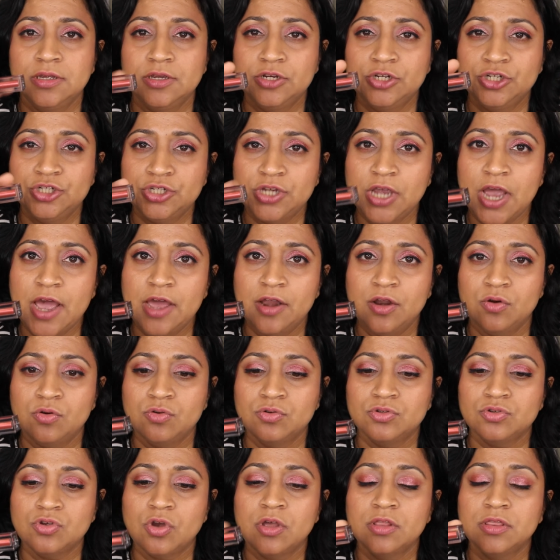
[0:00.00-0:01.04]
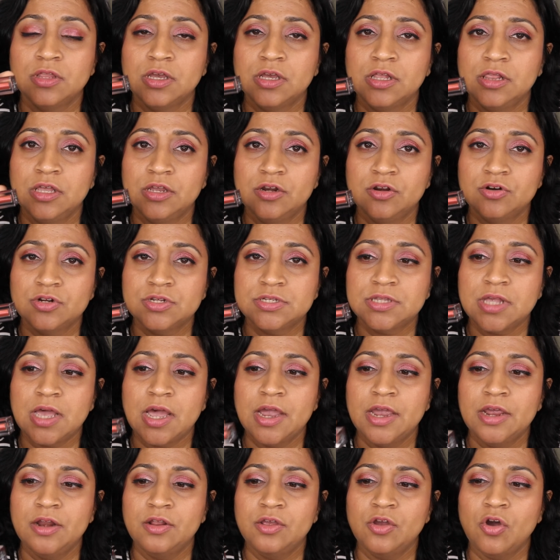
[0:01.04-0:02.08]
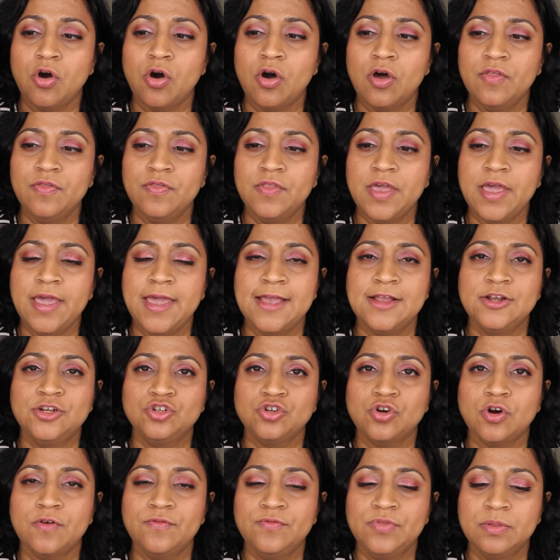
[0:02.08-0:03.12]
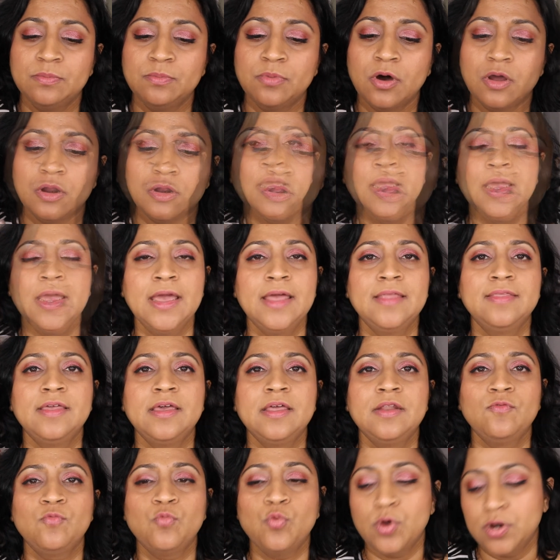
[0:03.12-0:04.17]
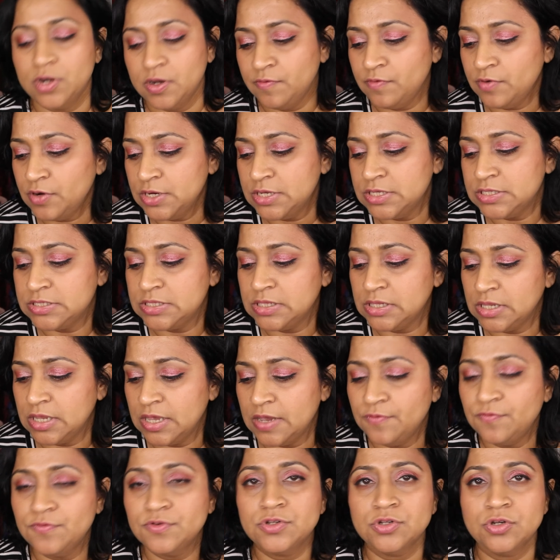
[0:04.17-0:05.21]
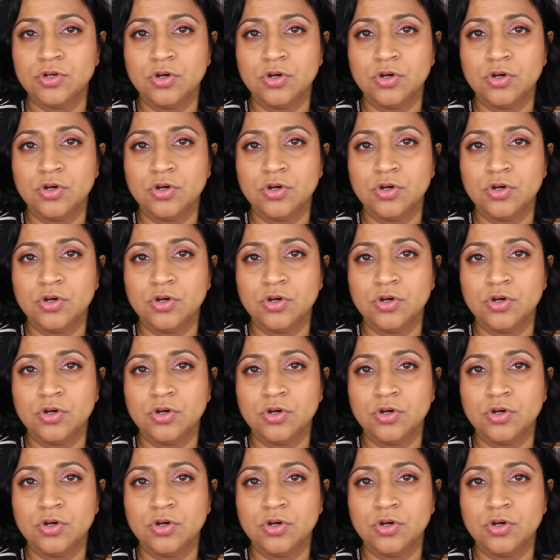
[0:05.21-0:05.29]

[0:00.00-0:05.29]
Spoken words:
shadows on the glitter side on the edge of the bottle, and then whatever is left